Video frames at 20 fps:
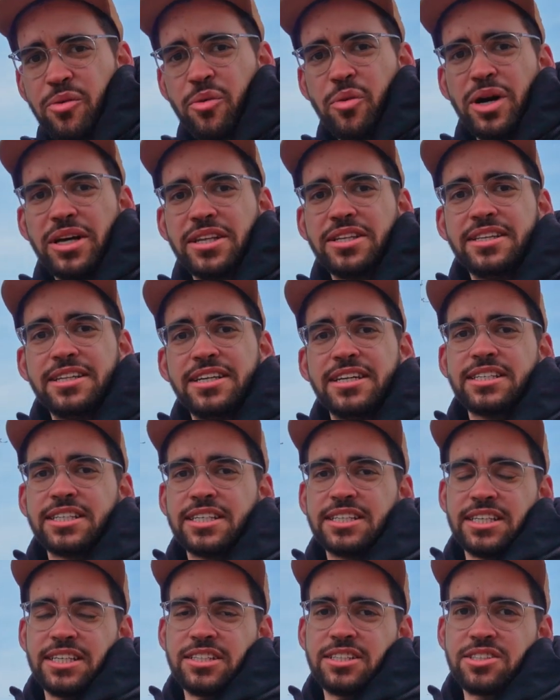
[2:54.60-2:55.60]
When this
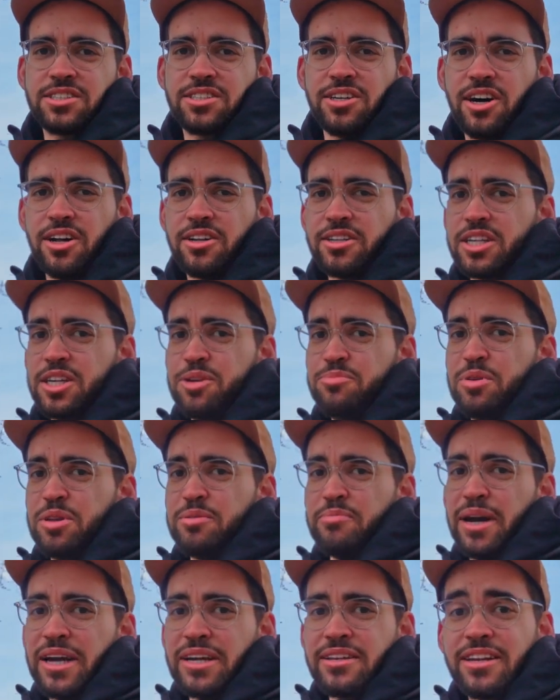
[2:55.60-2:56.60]
is installed, keep
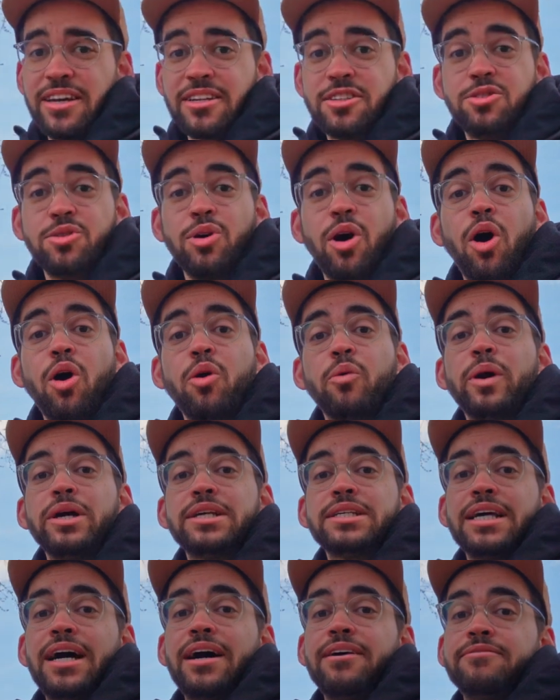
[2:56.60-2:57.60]
in mind that you
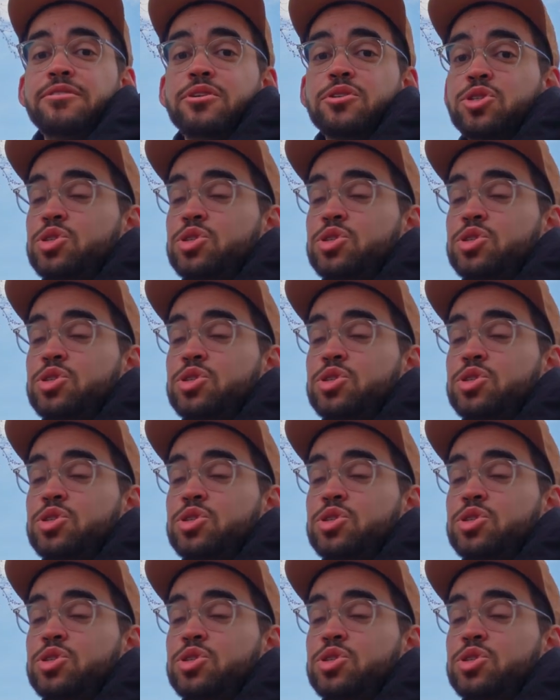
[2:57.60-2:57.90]
always have a